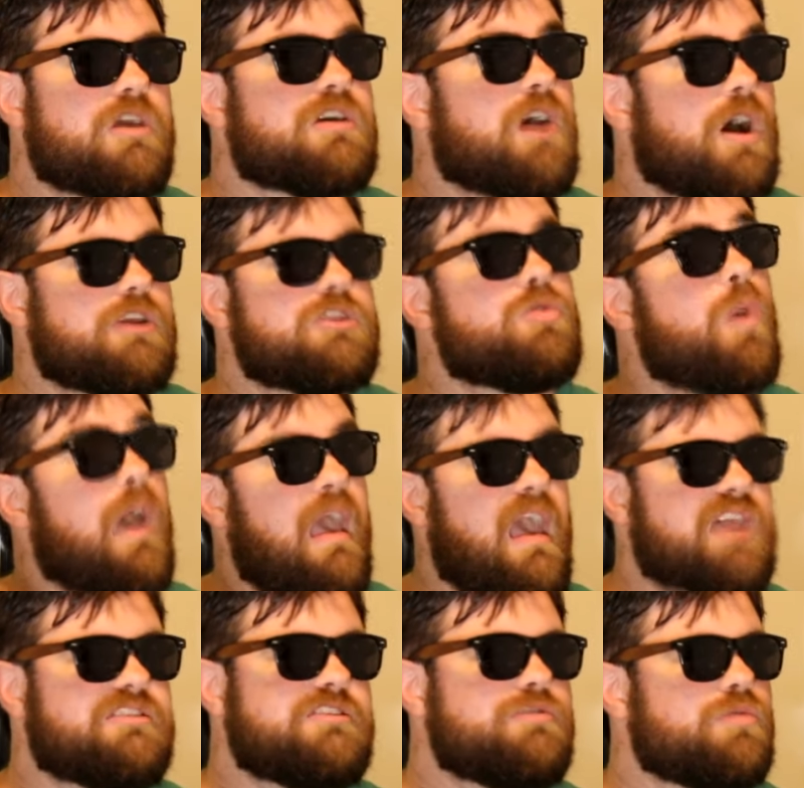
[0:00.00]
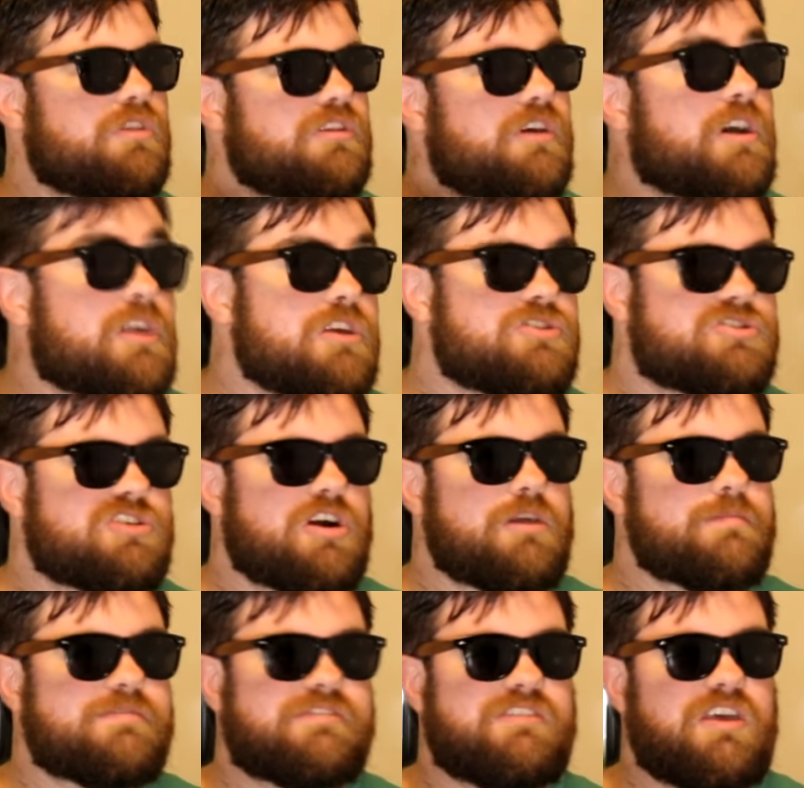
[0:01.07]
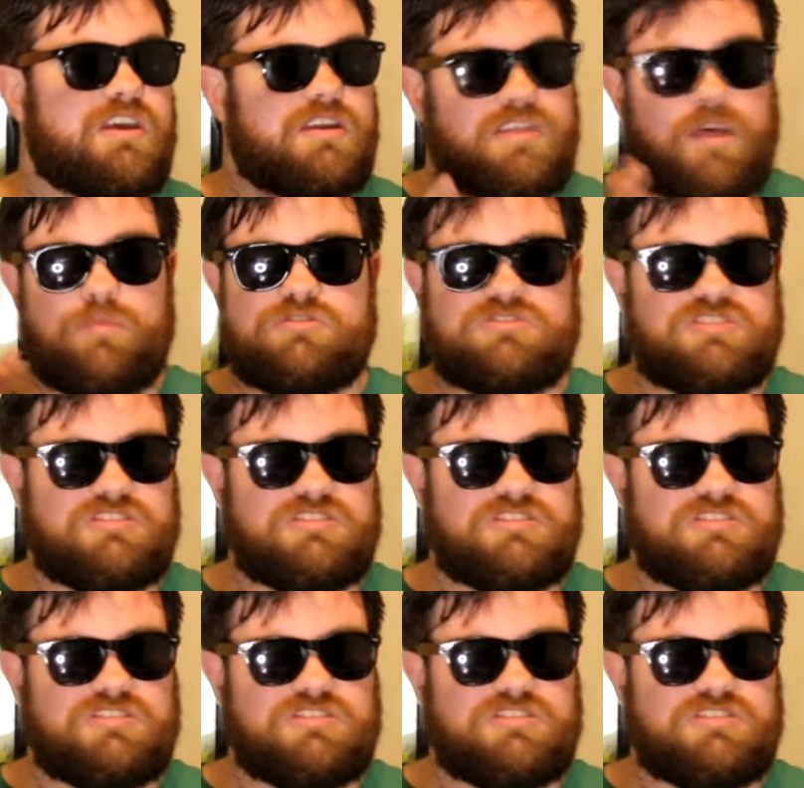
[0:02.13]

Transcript: my god, you had to do a Lucky Charms dig. That was